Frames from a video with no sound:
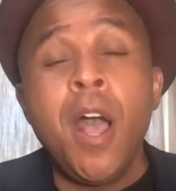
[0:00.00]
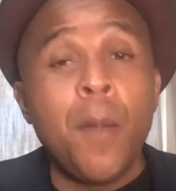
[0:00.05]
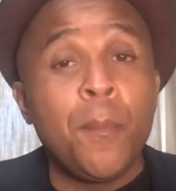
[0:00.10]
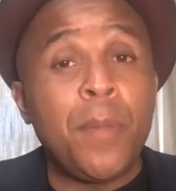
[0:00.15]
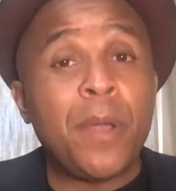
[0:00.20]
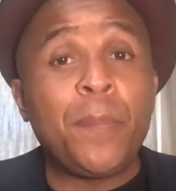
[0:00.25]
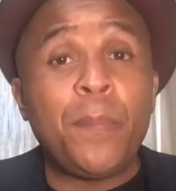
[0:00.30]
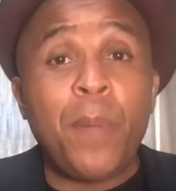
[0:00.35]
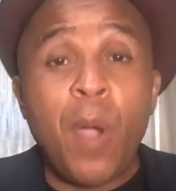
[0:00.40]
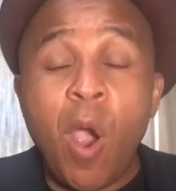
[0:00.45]

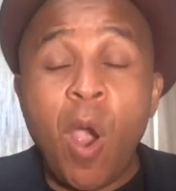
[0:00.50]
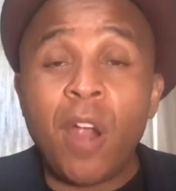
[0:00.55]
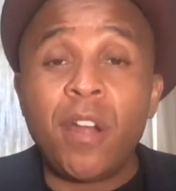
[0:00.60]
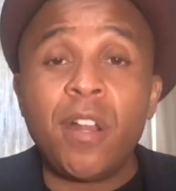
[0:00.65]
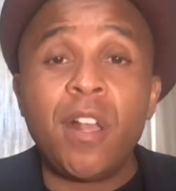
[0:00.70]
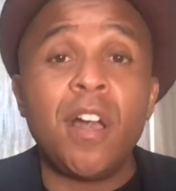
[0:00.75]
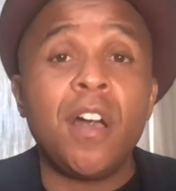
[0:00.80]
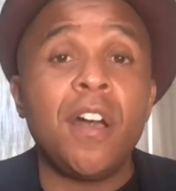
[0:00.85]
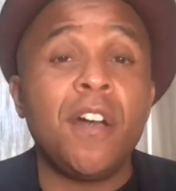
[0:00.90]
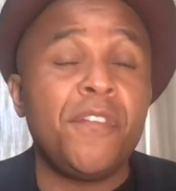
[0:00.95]
But part
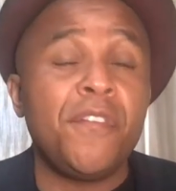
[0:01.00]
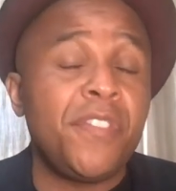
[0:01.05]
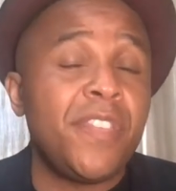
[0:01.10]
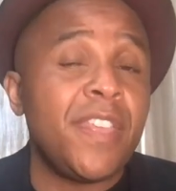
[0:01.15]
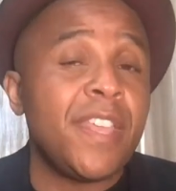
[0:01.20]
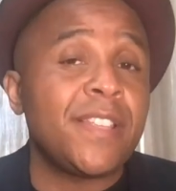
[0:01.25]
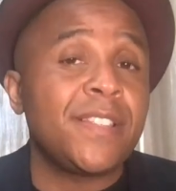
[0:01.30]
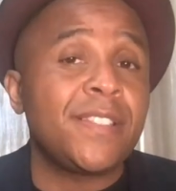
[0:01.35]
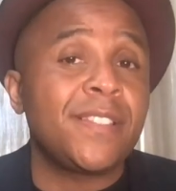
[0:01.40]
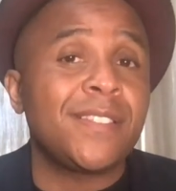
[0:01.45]
of
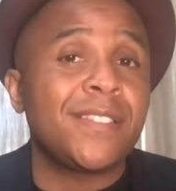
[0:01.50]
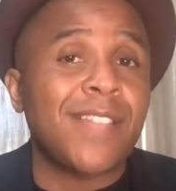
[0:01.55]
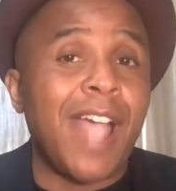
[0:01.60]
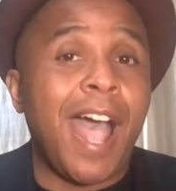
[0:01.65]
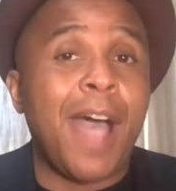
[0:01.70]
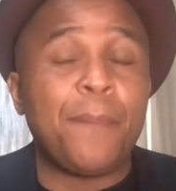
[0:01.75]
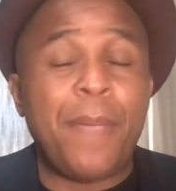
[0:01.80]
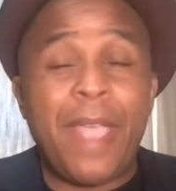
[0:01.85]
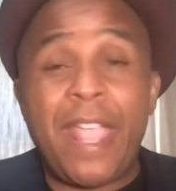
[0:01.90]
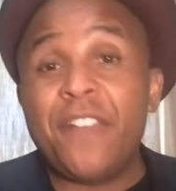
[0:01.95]
this
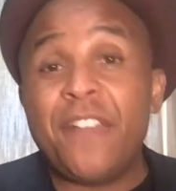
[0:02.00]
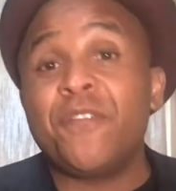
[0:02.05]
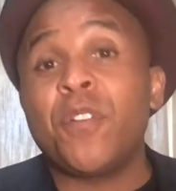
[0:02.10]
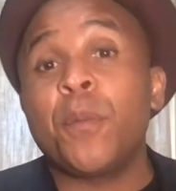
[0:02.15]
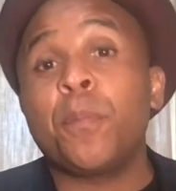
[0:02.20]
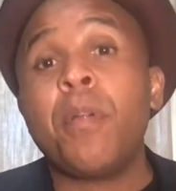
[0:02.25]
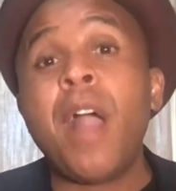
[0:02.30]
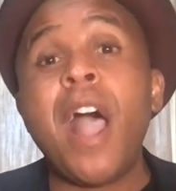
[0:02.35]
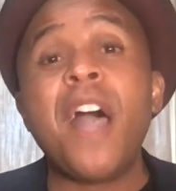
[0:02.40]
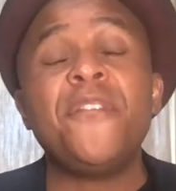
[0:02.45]
Stop Hate for
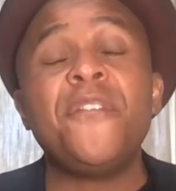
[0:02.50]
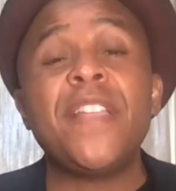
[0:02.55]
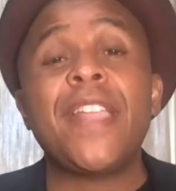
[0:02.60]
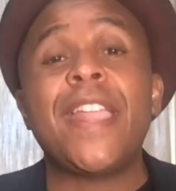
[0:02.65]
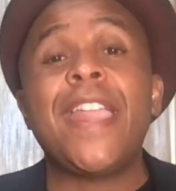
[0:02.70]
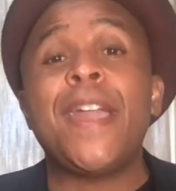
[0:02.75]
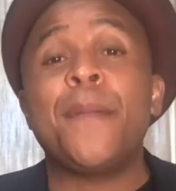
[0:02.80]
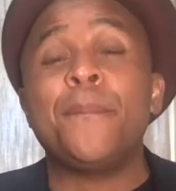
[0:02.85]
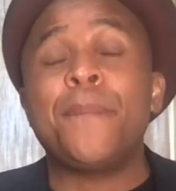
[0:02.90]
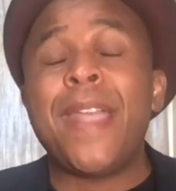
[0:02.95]
Profit
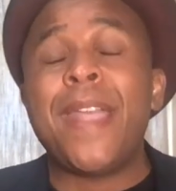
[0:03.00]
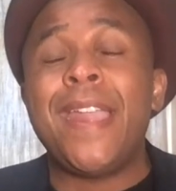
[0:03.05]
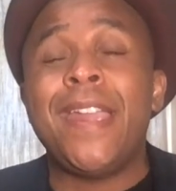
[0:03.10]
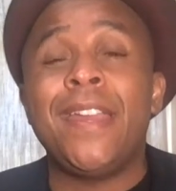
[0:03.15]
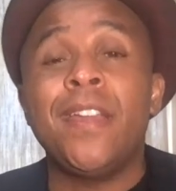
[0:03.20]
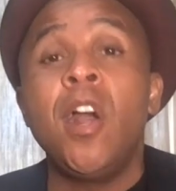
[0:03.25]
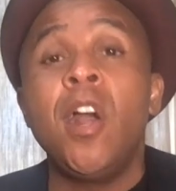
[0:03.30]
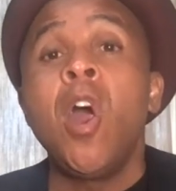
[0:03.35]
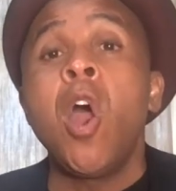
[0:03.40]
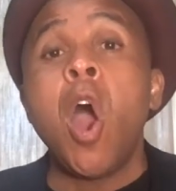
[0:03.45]

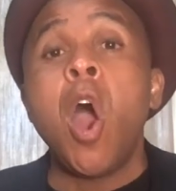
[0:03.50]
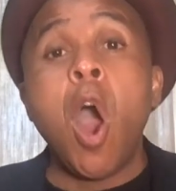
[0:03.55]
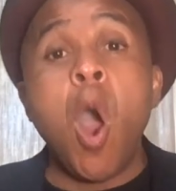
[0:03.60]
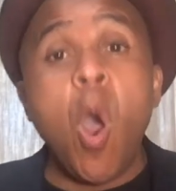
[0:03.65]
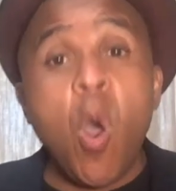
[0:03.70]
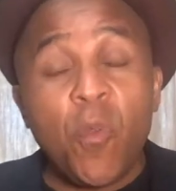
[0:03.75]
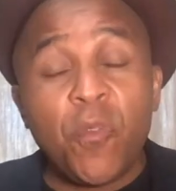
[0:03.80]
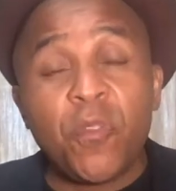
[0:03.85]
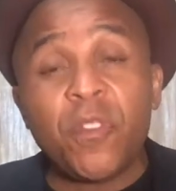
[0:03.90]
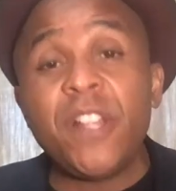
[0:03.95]
campaign
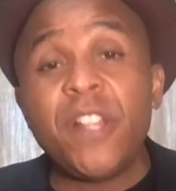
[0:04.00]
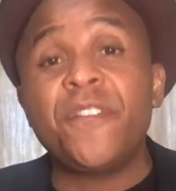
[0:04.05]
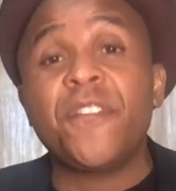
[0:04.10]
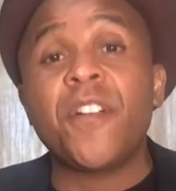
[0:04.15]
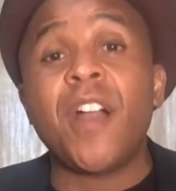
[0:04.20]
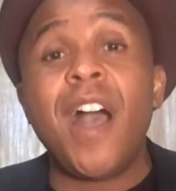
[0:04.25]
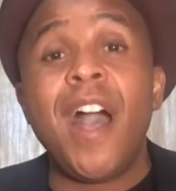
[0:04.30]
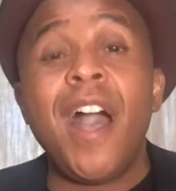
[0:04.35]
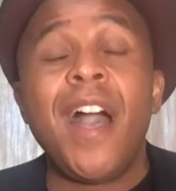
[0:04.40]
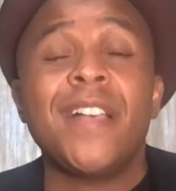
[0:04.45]
hopefully
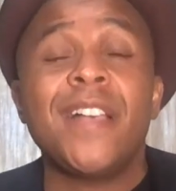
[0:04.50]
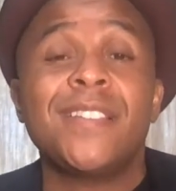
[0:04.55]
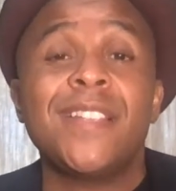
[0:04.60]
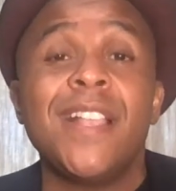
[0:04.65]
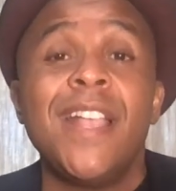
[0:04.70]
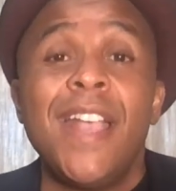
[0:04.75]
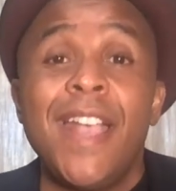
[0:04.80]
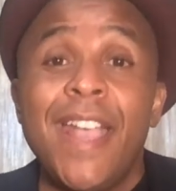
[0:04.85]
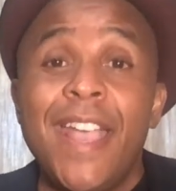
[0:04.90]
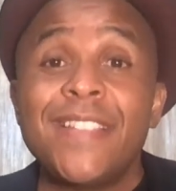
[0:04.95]
for us,
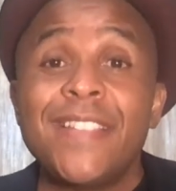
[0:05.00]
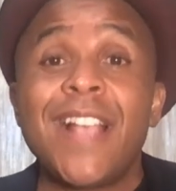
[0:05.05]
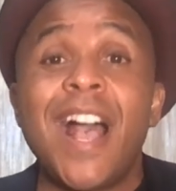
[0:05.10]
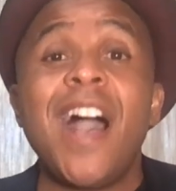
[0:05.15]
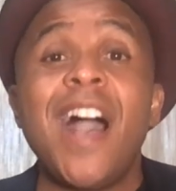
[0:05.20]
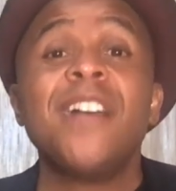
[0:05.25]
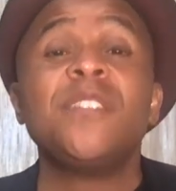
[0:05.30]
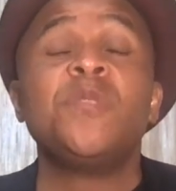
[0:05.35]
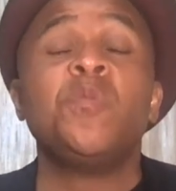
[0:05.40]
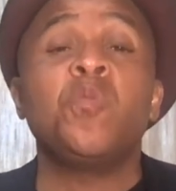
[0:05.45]
is
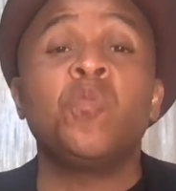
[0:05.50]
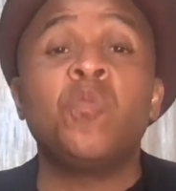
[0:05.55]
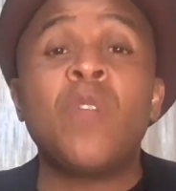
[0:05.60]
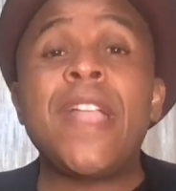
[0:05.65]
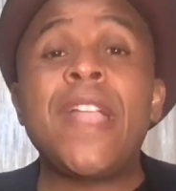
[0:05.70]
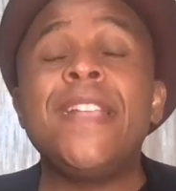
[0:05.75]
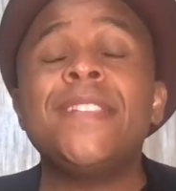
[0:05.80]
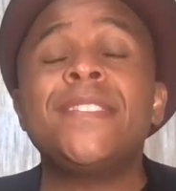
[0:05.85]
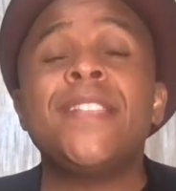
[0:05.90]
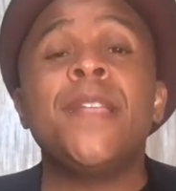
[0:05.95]
us
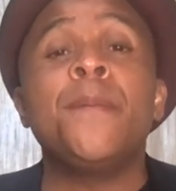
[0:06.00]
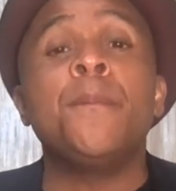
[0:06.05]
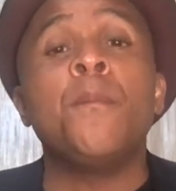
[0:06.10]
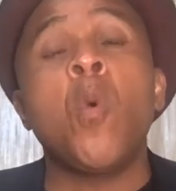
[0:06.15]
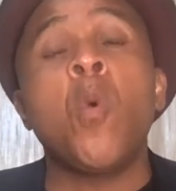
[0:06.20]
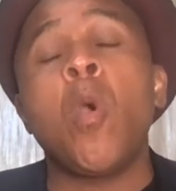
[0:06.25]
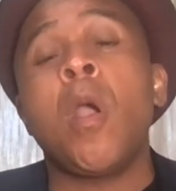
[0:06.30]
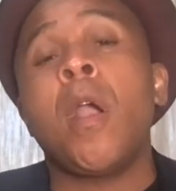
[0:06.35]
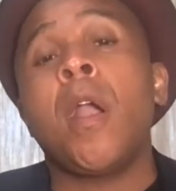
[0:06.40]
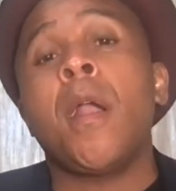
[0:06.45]
raising
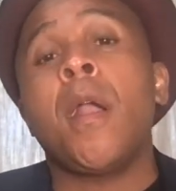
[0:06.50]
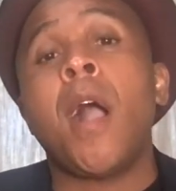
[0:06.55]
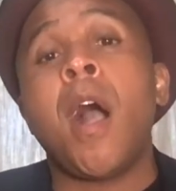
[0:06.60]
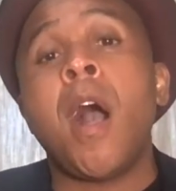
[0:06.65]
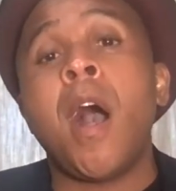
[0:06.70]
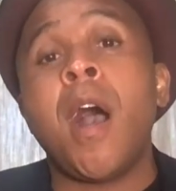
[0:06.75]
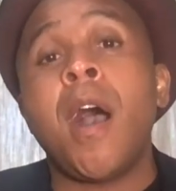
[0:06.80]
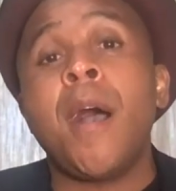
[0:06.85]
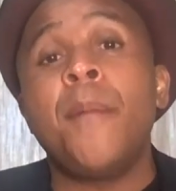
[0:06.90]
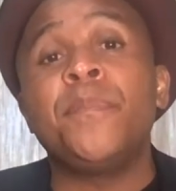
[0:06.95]
more
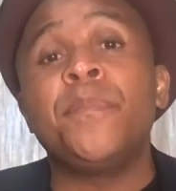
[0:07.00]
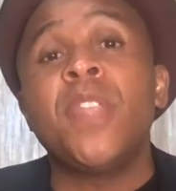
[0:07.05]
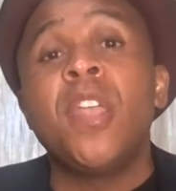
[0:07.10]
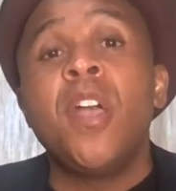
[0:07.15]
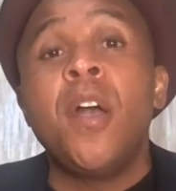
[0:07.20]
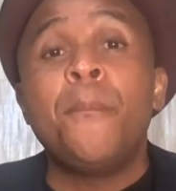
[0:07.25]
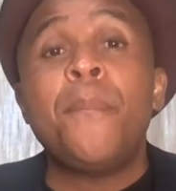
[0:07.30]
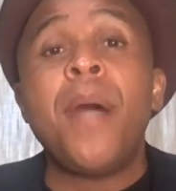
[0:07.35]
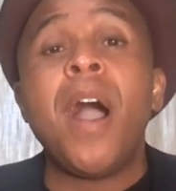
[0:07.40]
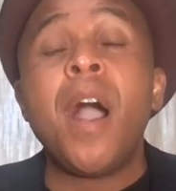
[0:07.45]
um,
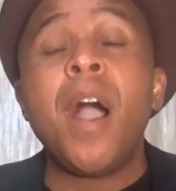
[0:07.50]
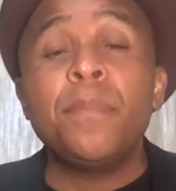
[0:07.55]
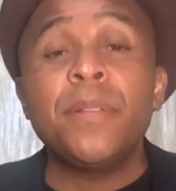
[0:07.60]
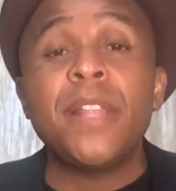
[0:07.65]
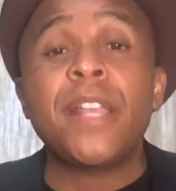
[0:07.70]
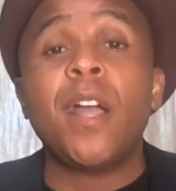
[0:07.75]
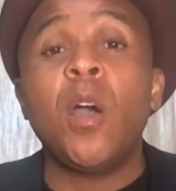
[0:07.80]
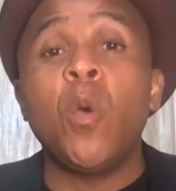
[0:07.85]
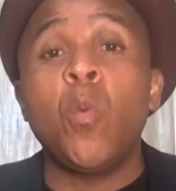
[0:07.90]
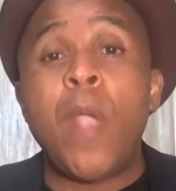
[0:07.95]

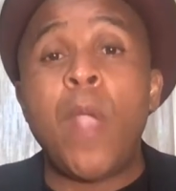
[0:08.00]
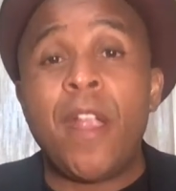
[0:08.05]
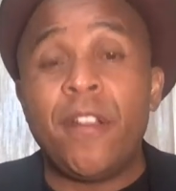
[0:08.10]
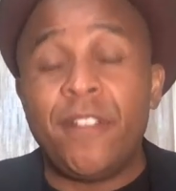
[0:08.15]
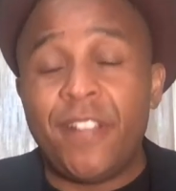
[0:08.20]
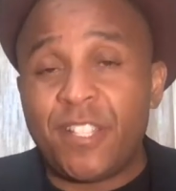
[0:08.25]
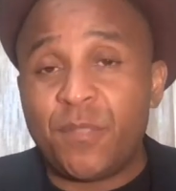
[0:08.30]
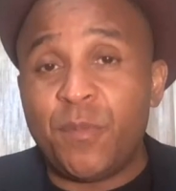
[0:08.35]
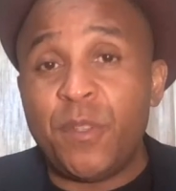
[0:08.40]
public awareness.